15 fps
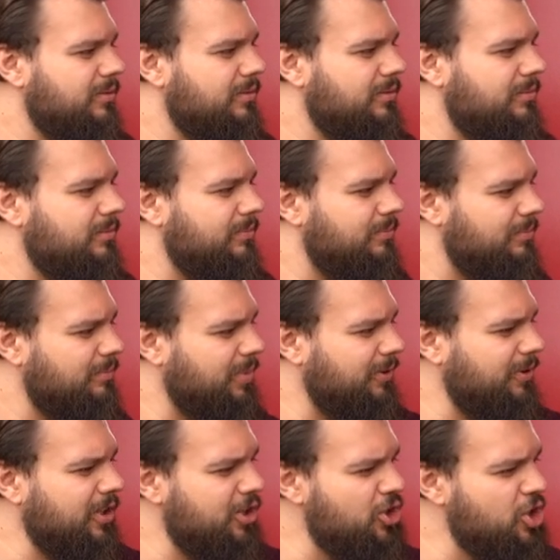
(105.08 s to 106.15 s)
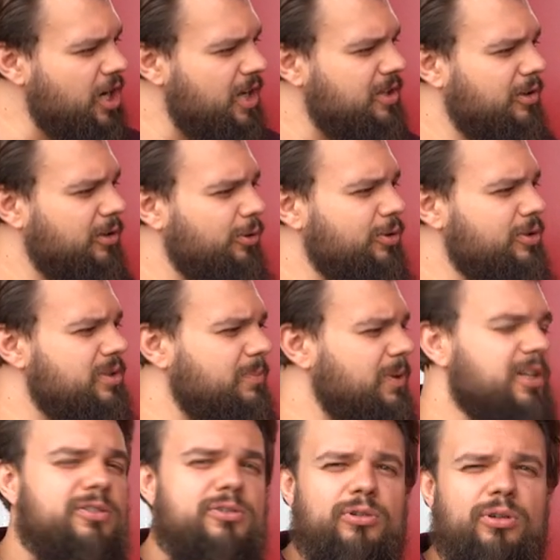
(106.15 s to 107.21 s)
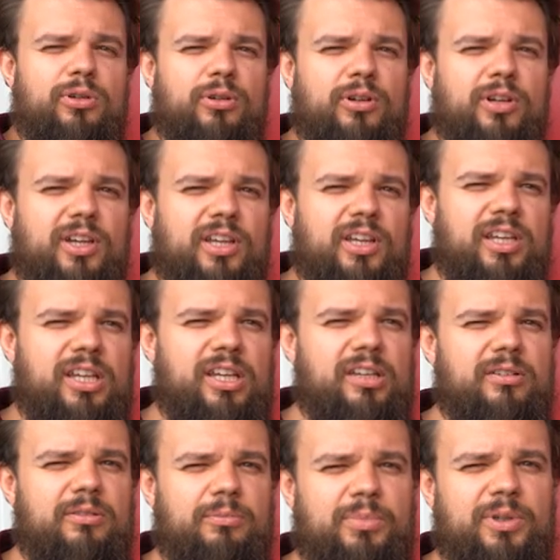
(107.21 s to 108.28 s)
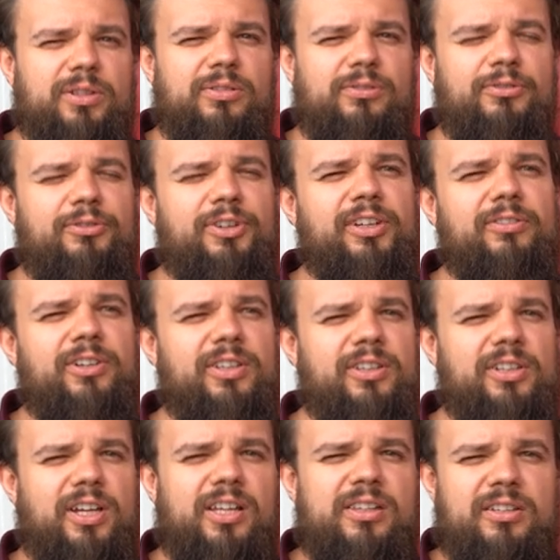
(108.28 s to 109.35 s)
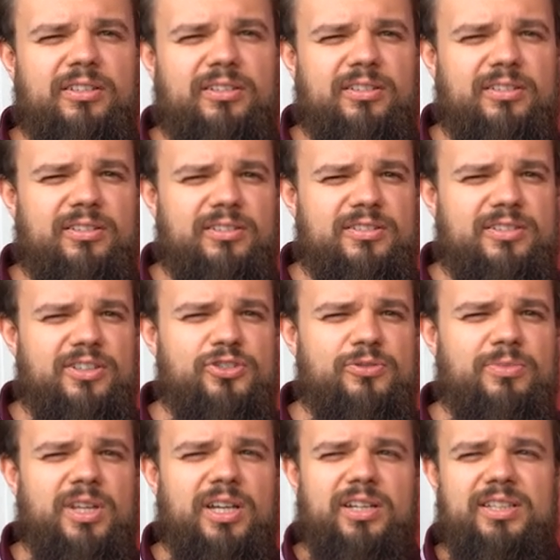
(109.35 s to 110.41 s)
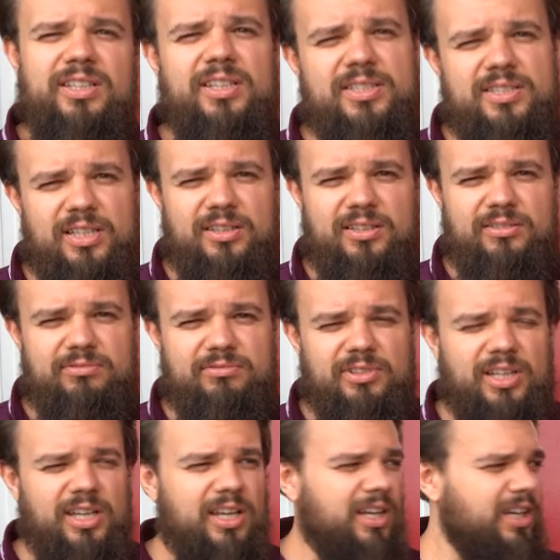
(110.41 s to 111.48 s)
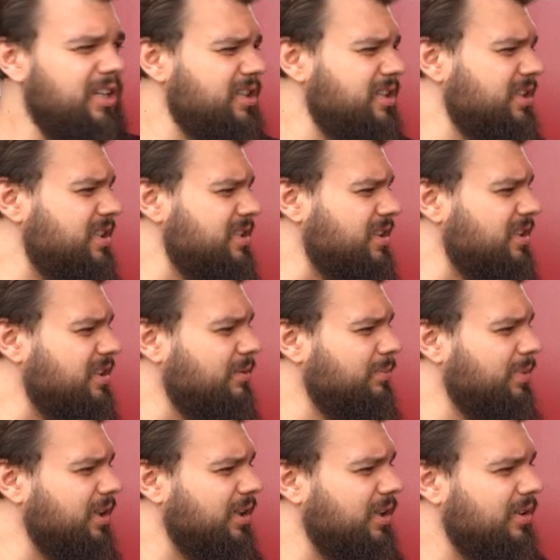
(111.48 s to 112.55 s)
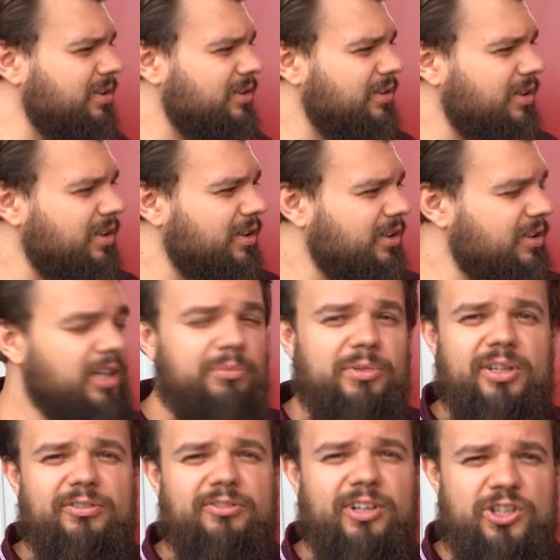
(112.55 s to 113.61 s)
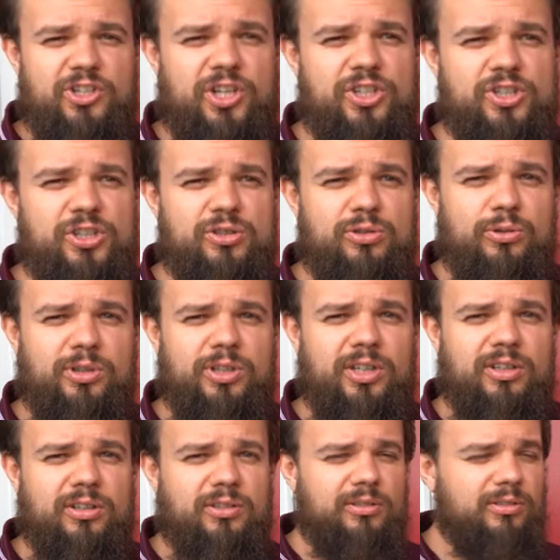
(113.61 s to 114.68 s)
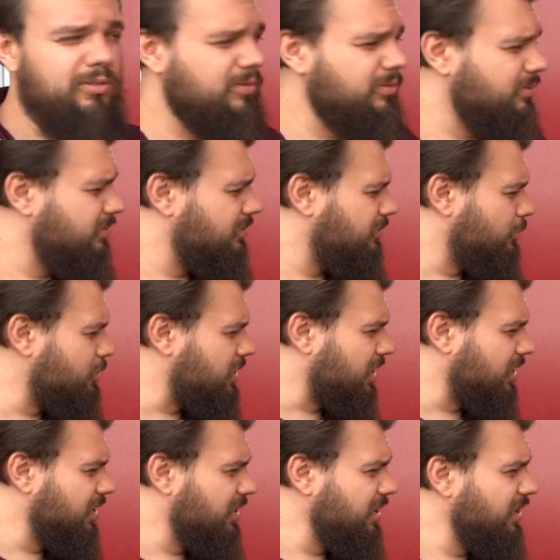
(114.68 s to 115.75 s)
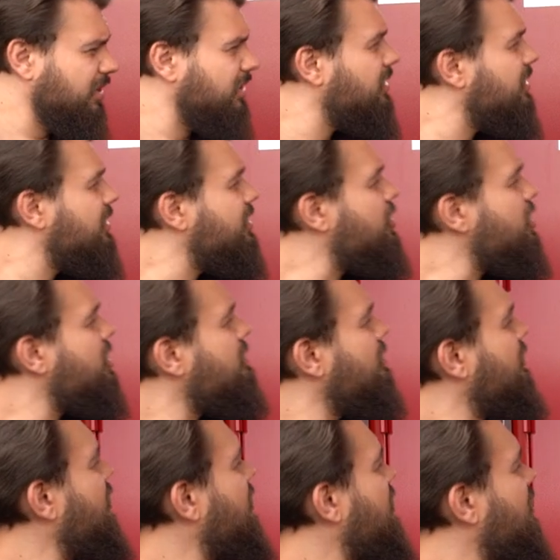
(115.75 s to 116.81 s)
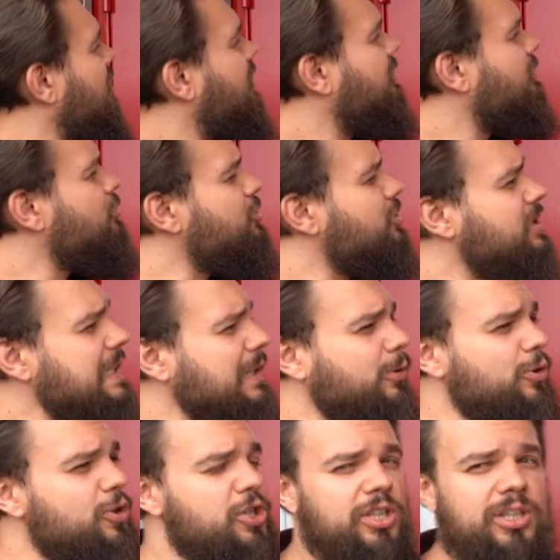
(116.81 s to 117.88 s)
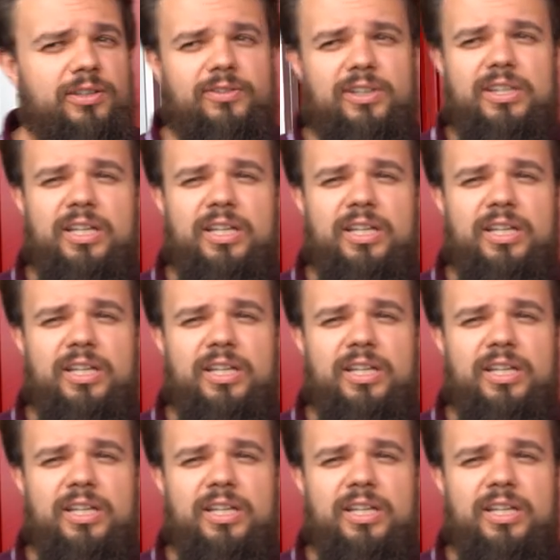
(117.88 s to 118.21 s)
has conducted a thorough inspection and a number of, let's say, shortcomings were revealed. We eliminated those shortcomings as soon as possible. Now you can see the finished look.